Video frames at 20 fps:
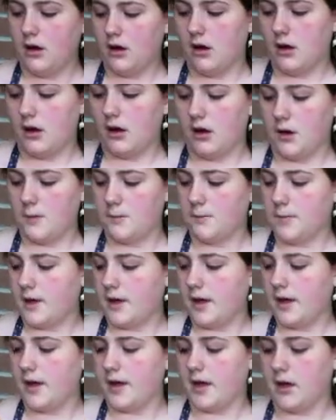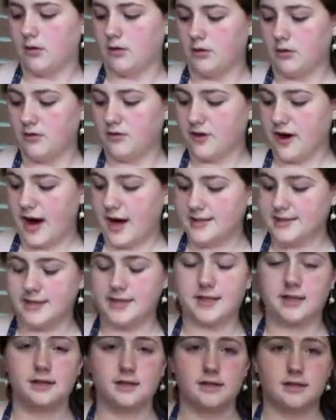A
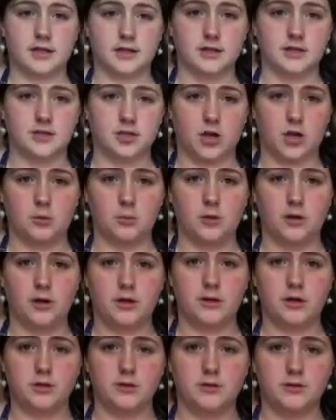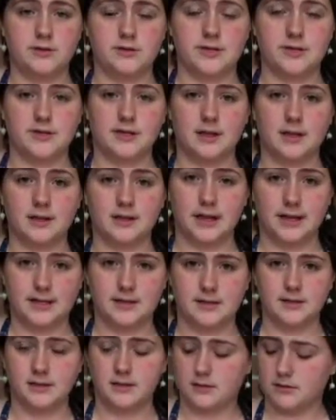refracting telescope uses a
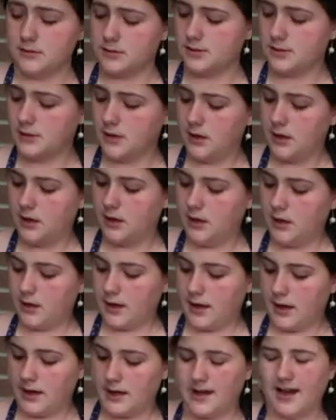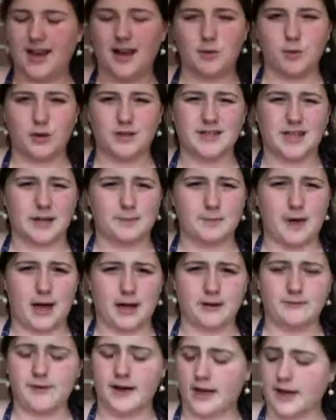lens, and it kind of looks like a
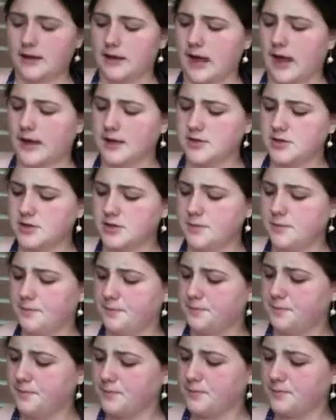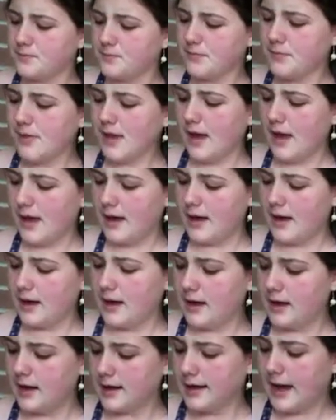magnifying glass. And
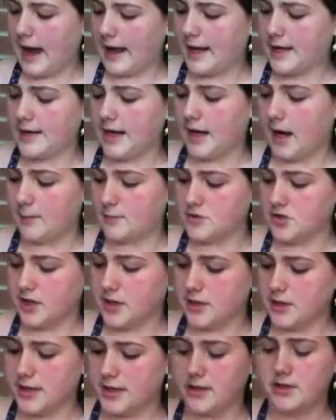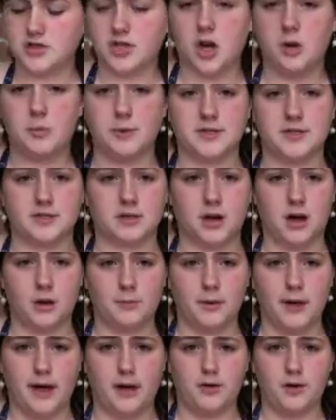a catadioptric telescope is a
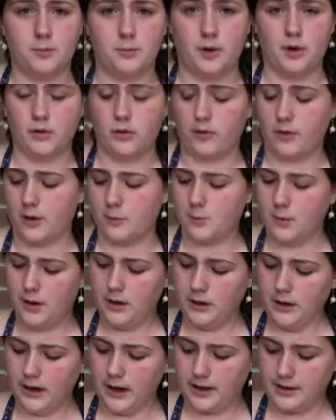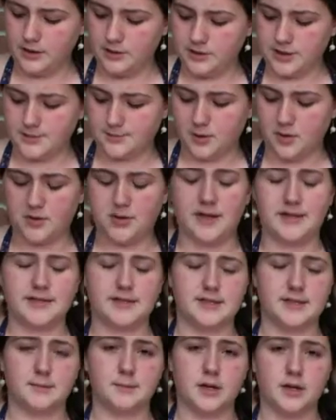compound of both of them and uses both
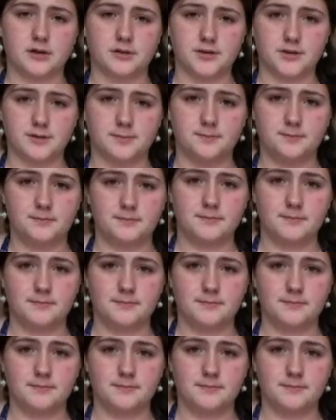lenses and mirrors.